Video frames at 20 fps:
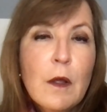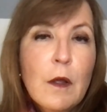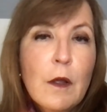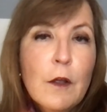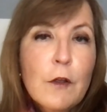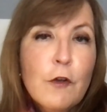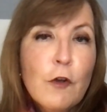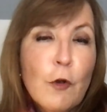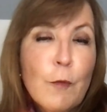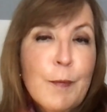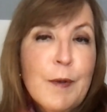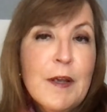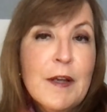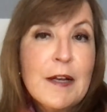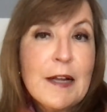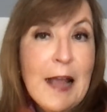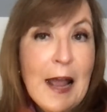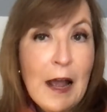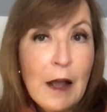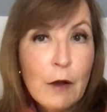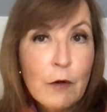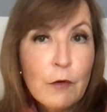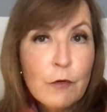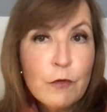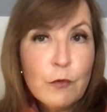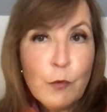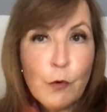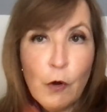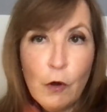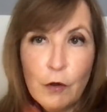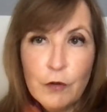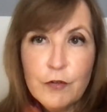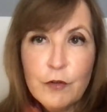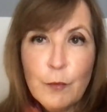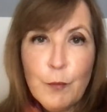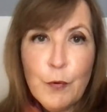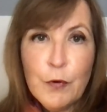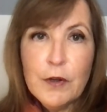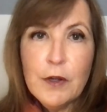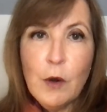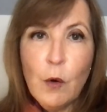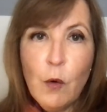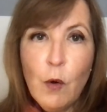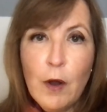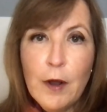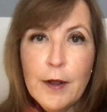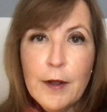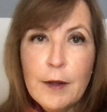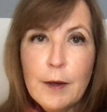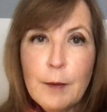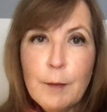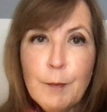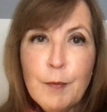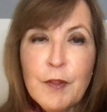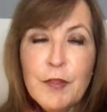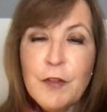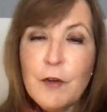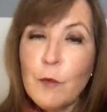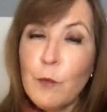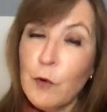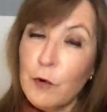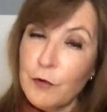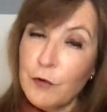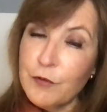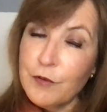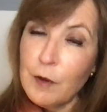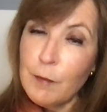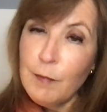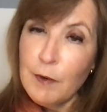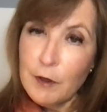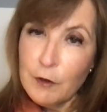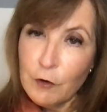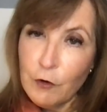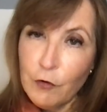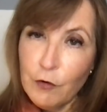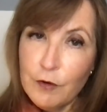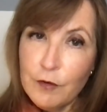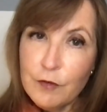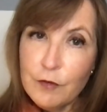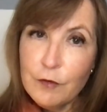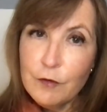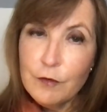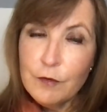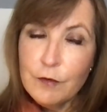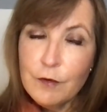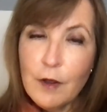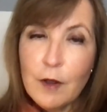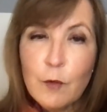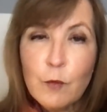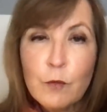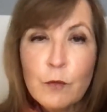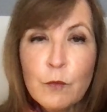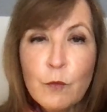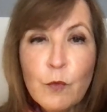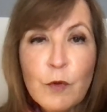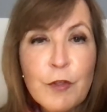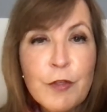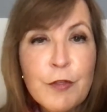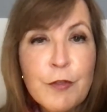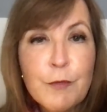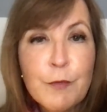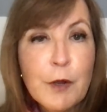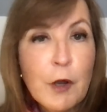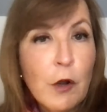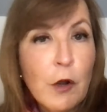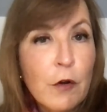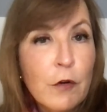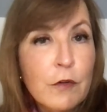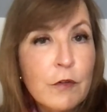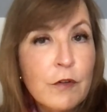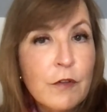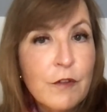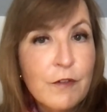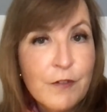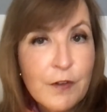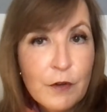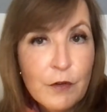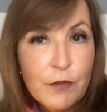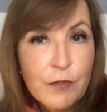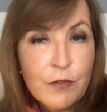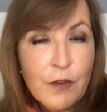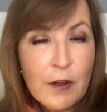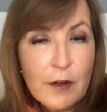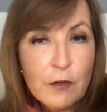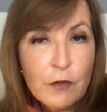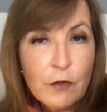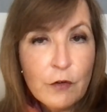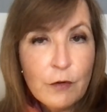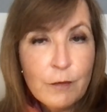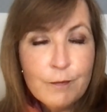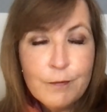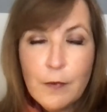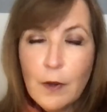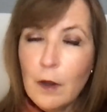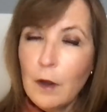European cows were also pretty quiet, but there were some increases, and with regard to the veal sector,